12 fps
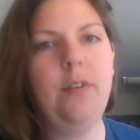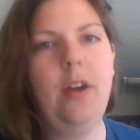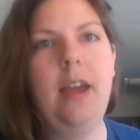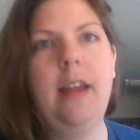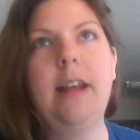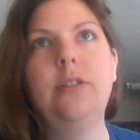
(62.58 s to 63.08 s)

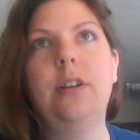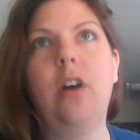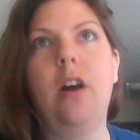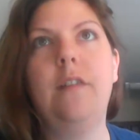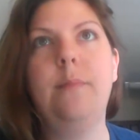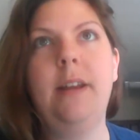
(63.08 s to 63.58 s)
I took
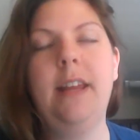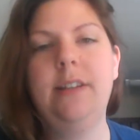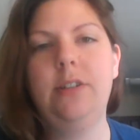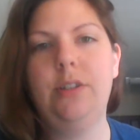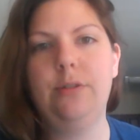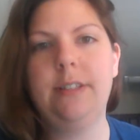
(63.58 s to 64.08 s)
off Monday
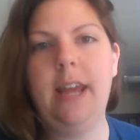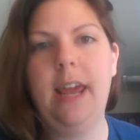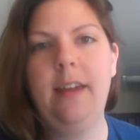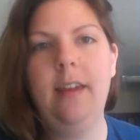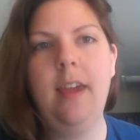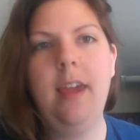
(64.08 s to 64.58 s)
and
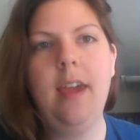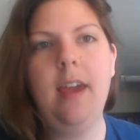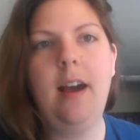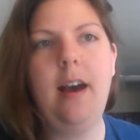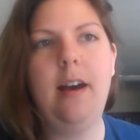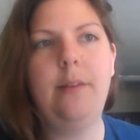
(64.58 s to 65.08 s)
Tuesday.
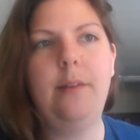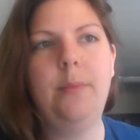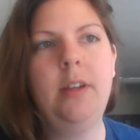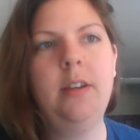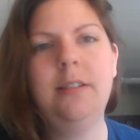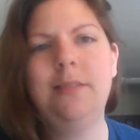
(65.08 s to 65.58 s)
Um,
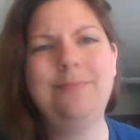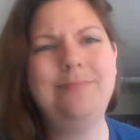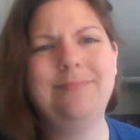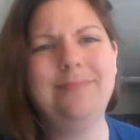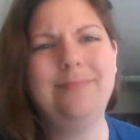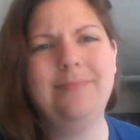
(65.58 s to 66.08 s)

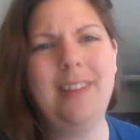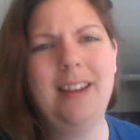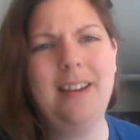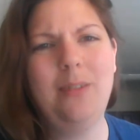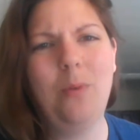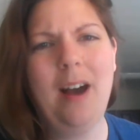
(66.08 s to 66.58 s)

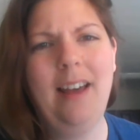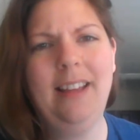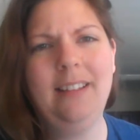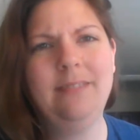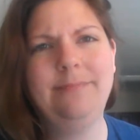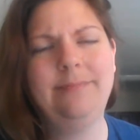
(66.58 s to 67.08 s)
why?
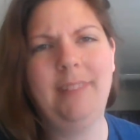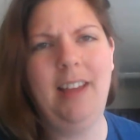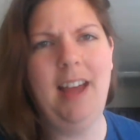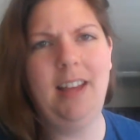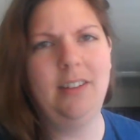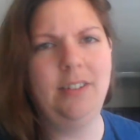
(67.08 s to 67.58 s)

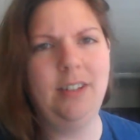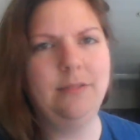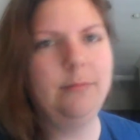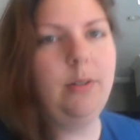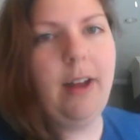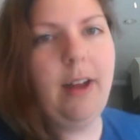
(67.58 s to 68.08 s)
I don't know.
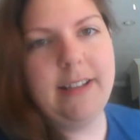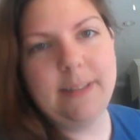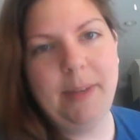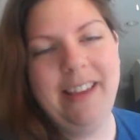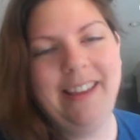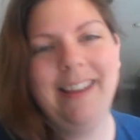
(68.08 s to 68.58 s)
Don't ask
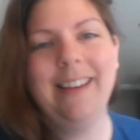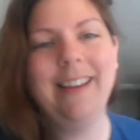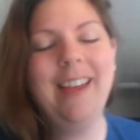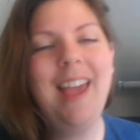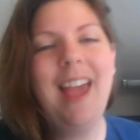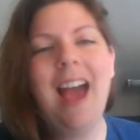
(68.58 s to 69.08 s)
me.
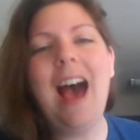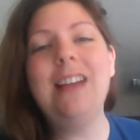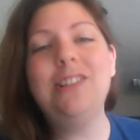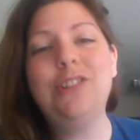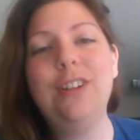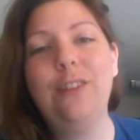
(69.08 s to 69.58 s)
I
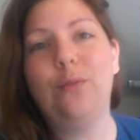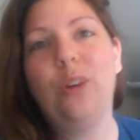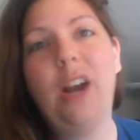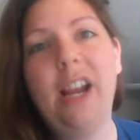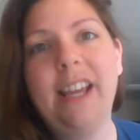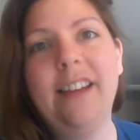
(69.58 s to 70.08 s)
should have
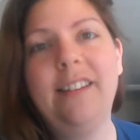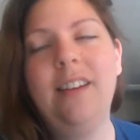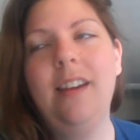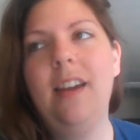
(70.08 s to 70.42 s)
ran.